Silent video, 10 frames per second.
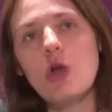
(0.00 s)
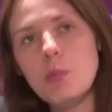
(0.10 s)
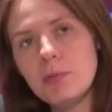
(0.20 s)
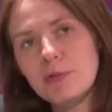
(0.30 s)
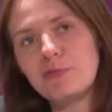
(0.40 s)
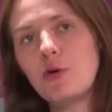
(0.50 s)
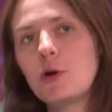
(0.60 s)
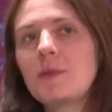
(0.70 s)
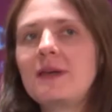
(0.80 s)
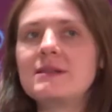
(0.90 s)
global
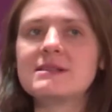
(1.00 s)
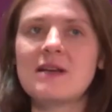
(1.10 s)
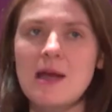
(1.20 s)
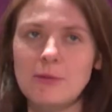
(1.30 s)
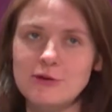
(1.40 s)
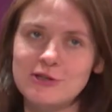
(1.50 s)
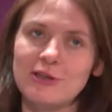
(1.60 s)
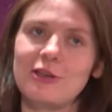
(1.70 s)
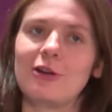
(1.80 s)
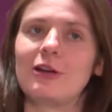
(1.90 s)
performance,
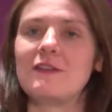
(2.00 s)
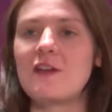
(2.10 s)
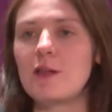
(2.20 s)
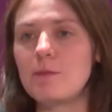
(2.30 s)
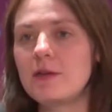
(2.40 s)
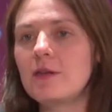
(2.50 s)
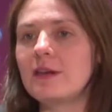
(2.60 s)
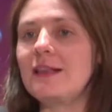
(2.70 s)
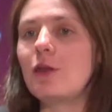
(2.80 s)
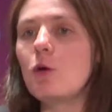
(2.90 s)
cybersecurity,
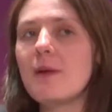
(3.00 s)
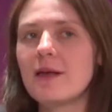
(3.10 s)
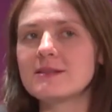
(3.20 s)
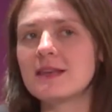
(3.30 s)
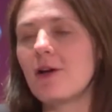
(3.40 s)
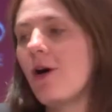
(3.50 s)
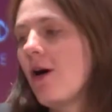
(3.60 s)
availability, load balancing,